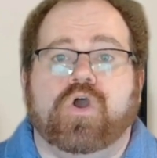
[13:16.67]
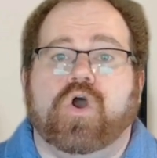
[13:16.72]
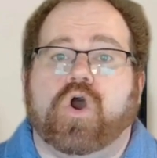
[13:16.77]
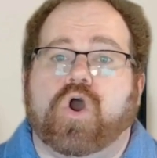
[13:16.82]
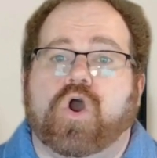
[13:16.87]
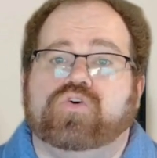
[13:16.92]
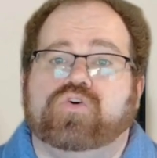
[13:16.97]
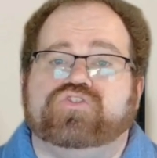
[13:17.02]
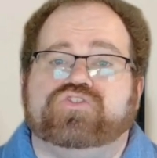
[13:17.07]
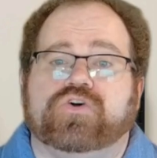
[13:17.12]

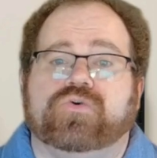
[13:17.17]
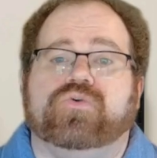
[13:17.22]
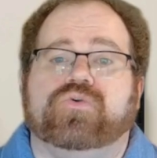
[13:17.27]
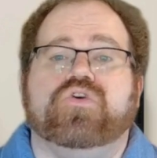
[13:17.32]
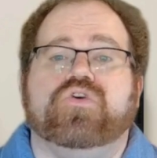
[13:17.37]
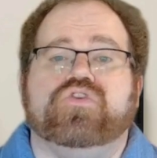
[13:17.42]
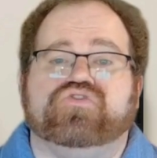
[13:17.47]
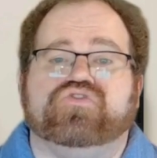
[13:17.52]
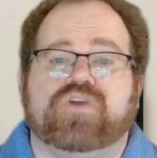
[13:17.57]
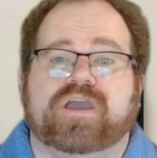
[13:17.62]
Also,
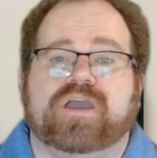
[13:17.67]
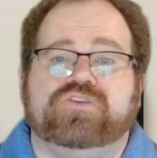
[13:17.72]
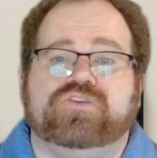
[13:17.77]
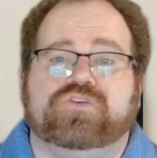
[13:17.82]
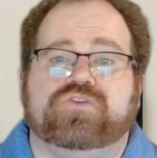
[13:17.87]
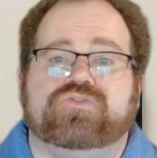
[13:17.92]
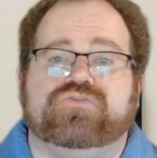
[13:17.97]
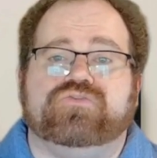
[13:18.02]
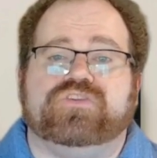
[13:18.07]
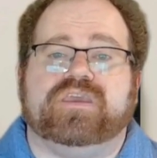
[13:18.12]
try
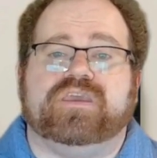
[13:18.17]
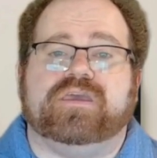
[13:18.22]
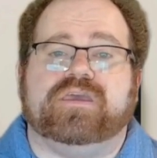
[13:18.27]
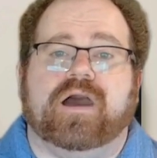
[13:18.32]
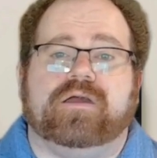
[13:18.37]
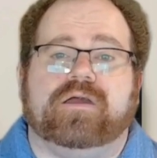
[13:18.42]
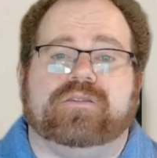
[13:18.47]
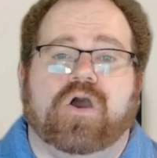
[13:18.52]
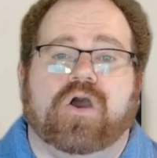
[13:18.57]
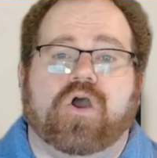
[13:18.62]
using it
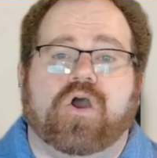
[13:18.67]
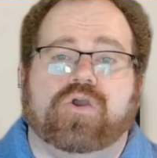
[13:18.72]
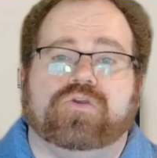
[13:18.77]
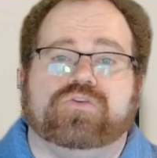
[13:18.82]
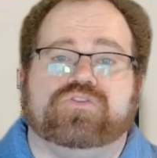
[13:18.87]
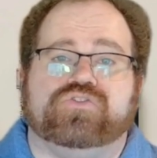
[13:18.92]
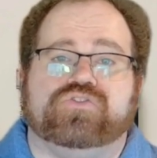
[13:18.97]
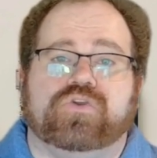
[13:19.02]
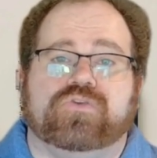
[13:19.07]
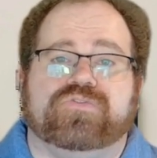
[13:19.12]
on a
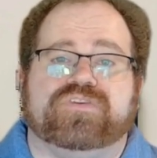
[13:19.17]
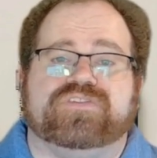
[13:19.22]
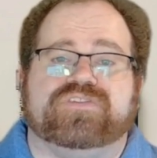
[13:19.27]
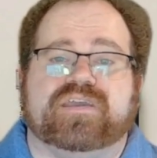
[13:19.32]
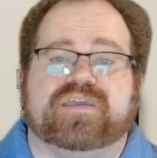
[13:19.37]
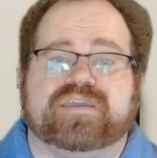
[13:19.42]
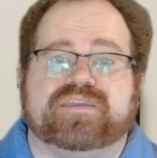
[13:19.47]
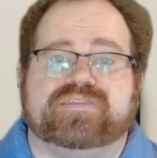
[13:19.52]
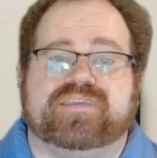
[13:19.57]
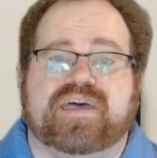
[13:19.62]
hard surface
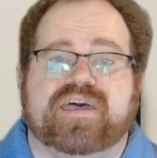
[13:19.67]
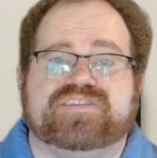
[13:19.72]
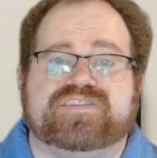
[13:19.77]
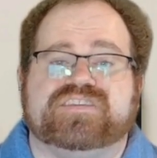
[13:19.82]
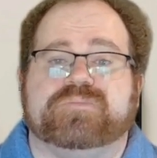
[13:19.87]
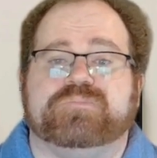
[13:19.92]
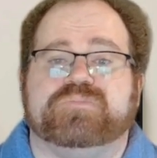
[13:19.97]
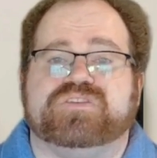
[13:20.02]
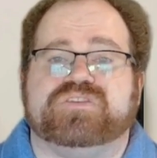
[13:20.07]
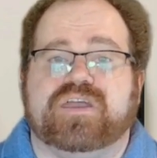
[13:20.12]
like a desk
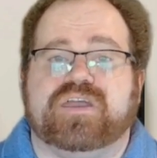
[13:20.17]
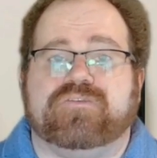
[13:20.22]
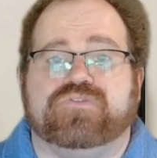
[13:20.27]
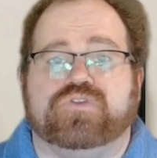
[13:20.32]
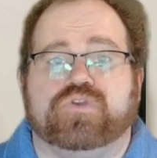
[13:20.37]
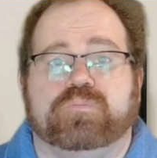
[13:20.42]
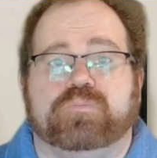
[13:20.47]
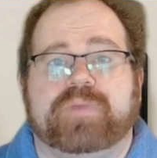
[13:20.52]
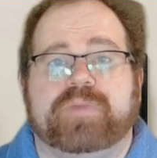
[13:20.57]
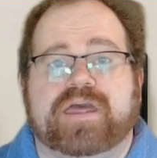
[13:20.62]
instead of
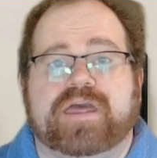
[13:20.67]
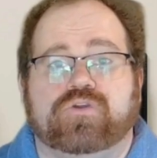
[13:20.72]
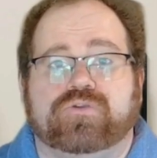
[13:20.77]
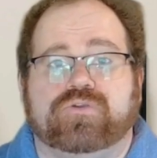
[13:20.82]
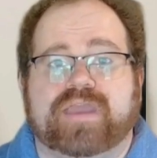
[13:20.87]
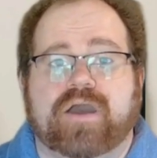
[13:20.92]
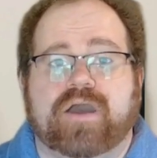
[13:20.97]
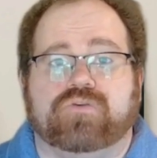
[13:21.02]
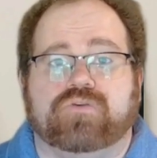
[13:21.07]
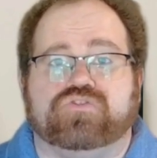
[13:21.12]
your bed or
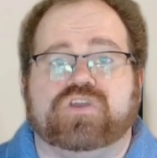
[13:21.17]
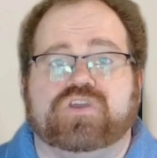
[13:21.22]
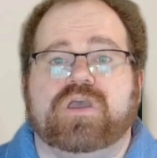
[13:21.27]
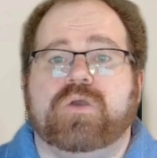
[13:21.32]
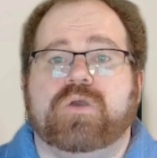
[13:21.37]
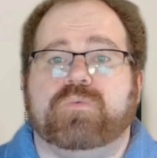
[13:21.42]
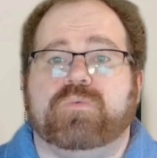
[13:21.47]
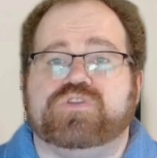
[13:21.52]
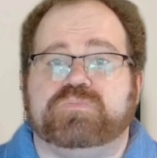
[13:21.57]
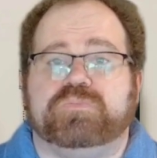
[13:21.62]
couch,
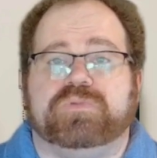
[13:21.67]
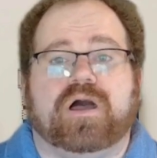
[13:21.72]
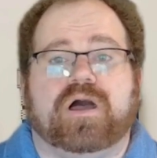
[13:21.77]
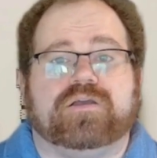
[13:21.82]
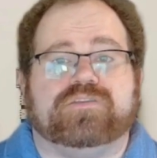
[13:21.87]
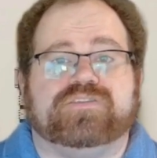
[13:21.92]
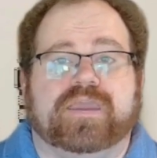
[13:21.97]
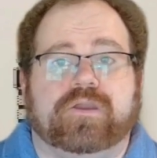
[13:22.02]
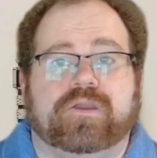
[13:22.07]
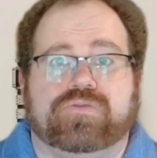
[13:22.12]
which
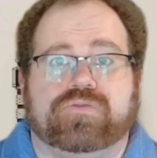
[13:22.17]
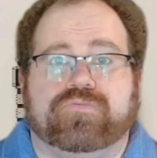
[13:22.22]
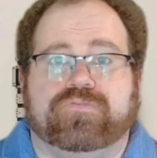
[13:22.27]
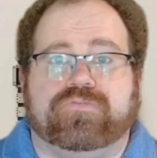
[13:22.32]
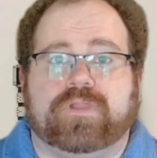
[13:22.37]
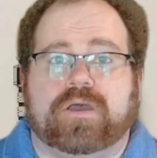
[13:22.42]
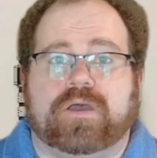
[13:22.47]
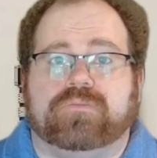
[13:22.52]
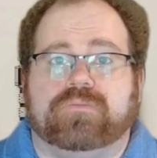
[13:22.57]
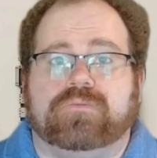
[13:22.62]
blocks
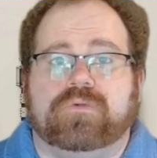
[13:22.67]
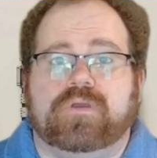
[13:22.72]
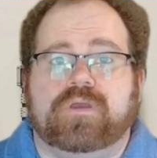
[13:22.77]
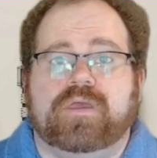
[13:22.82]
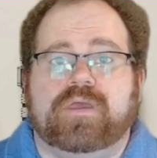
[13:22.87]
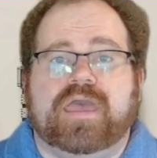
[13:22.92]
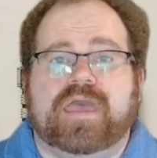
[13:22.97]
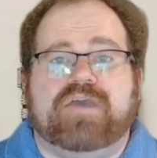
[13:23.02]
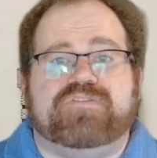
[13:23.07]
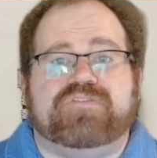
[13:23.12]
airflow.
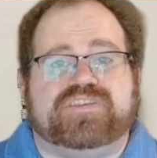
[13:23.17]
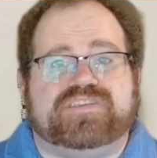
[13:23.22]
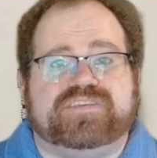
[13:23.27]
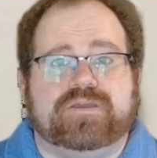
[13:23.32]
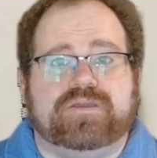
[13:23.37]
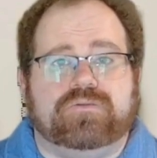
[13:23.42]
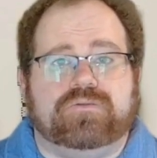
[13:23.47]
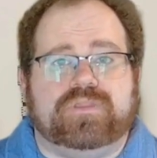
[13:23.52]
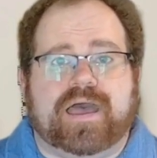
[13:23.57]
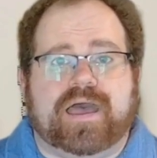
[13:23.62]
If it's
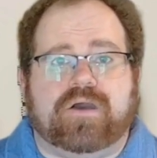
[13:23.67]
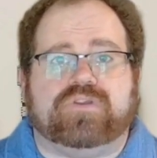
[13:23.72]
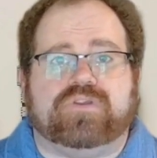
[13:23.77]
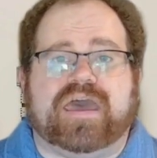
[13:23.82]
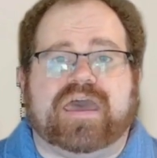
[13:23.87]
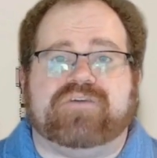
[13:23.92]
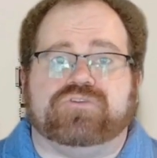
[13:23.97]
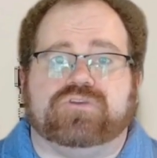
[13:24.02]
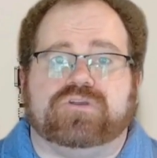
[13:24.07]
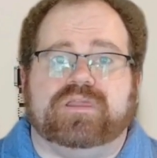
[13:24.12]
still loud
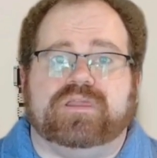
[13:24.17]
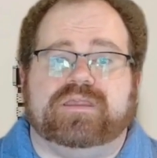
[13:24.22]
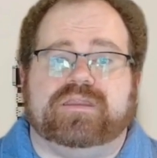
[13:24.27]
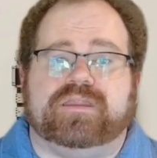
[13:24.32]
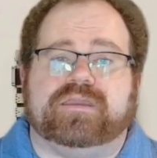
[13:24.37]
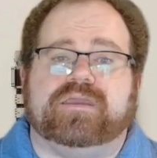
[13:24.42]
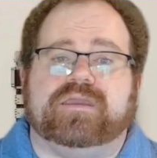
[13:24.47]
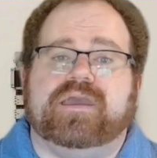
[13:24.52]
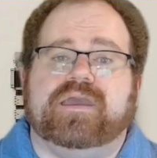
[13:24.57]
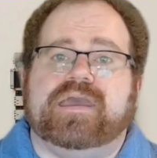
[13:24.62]
after
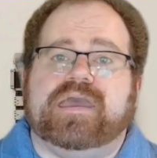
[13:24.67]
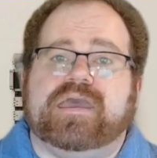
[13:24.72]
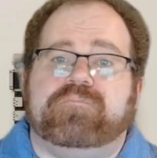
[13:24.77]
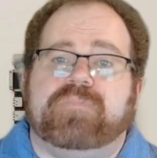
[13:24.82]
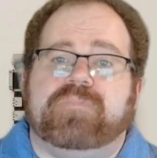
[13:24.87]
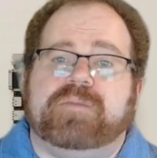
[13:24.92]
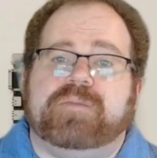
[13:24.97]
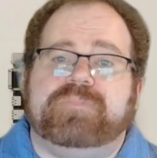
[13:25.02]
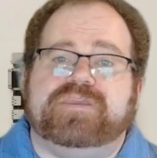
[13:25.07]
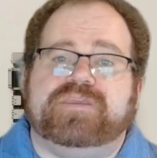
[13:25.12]
cleaning, it
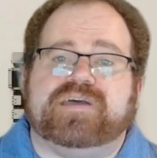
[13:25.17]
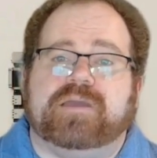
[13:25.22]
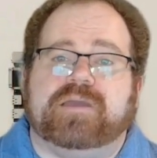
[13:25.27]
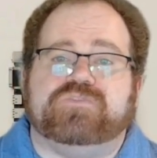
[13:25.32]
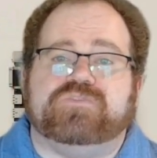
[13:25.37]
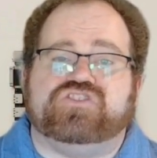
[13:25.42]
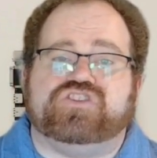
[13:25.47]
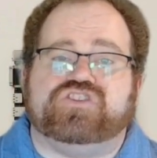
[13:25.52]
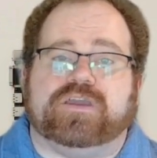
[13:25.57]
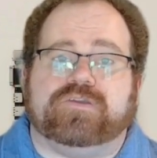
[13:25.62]
might be time
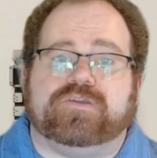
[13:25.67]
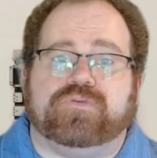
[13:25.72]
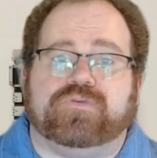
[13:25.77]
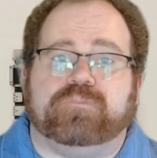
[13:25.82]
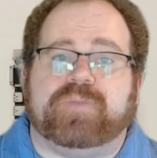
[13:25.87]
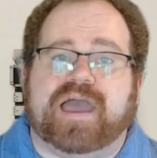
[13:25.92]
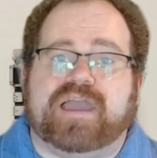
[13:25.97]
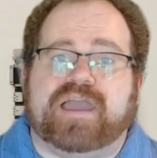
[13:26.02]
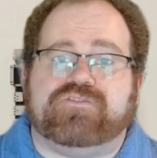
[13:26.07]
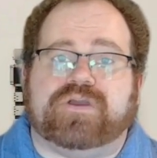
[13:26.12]
to check for
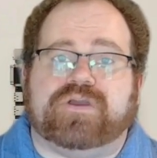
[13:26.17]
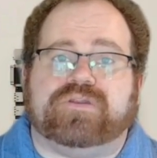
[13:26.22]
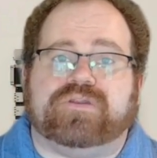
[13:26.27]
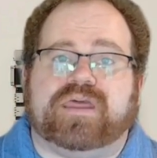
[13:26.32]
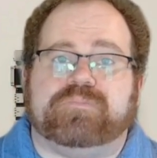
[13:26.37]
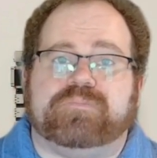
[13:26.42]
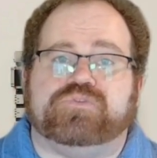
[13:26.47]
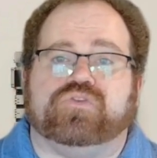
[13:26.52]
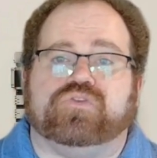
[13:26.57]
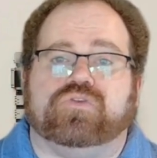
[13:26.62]
background
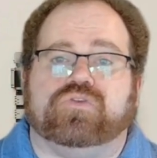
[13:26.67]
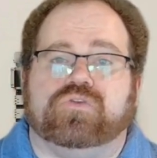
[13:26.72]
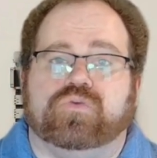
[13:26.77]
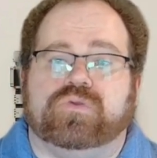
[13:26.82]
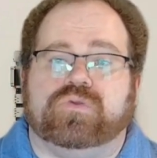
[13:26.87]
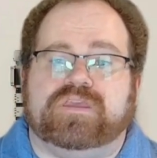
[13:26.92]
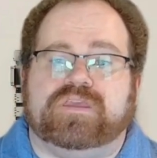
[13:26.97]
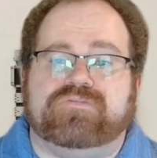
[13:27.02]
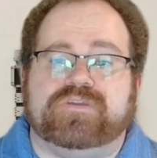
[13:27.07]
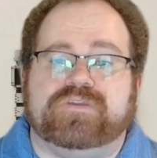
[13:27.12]
apps or
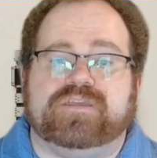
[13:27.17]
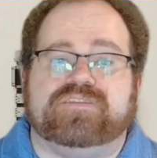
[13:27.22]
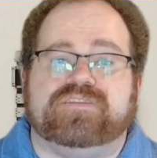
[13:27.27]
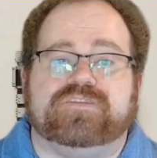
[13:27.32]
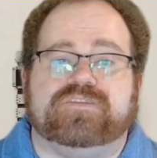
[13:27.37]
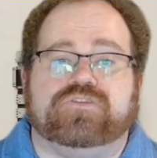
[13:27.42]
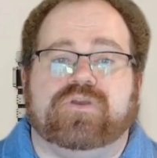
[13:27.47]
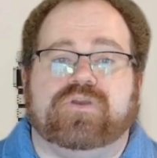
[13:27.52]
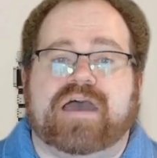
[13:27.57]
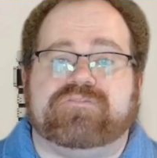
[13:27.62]
even
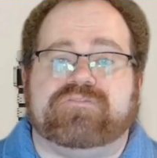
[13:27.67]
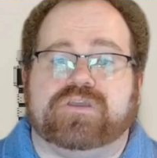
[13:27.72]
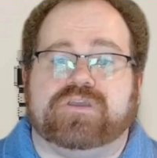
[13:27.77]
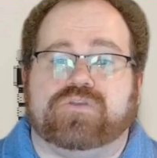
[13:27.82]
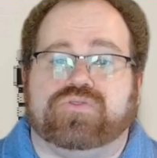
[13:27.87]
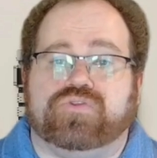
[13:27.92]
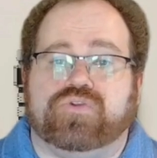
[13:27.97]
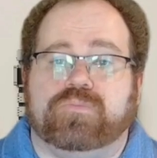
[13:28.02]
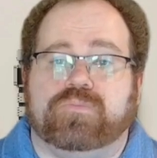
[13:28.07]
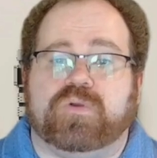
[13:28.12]
consider having a
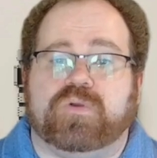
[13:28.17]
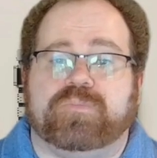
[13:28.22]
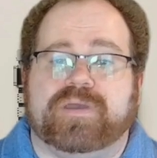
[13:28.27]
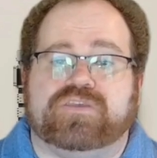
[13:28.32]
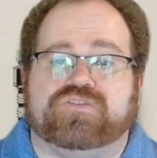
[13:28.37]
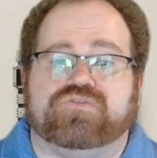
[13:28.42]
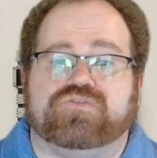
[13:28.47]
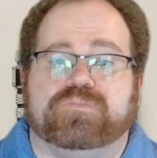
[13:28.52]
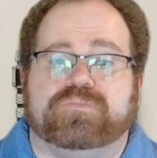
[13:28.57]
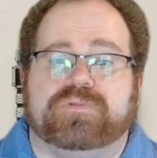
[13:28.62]
thermal
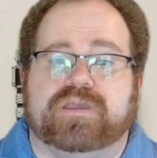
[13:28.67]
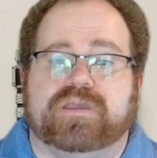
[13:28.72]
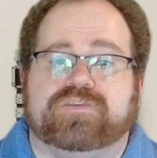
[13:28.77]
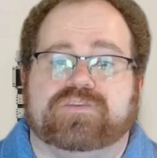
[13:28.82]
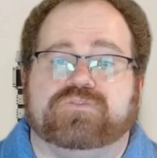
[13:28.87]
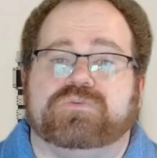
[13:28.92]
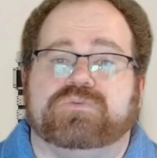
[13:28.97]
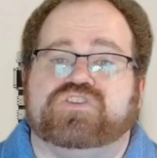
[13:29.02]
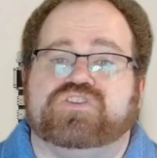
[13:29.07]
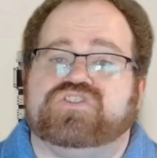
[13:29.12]
paste
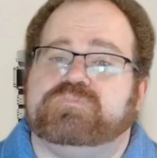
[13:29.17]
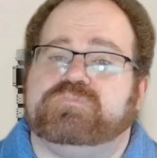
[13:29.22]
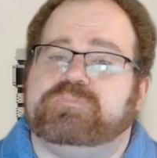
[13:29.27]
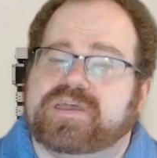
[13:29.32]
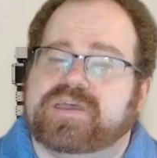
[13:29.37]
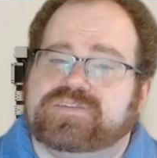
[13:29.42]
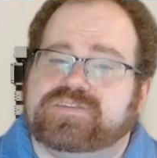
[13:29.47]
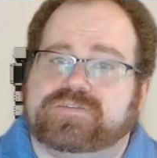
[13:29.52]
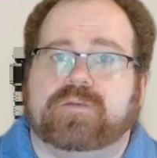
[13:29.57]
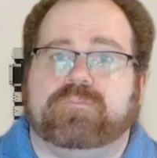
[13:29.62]
replaced, which is
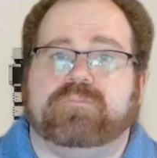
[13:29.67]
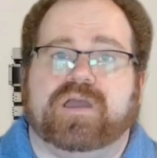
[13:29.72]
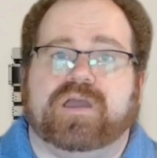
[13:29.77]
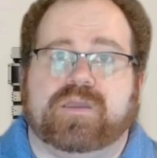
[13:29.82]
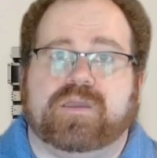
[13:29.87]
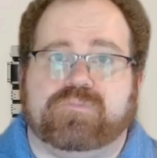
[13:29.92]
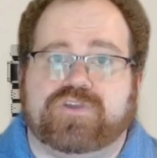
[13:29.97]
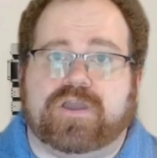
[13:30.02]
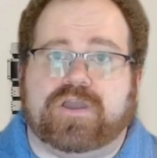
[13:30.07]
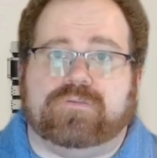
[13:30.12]
best done by a
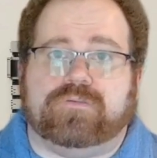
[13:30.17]
pro.